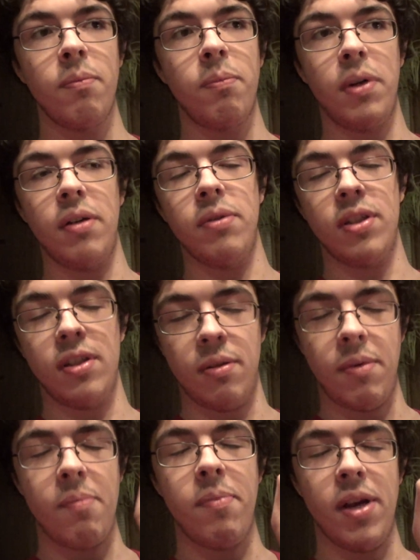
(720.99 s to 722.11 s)
but it was still
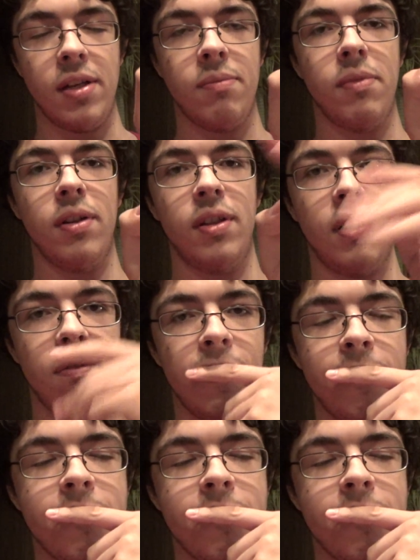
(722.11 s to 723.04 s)
my best month ever,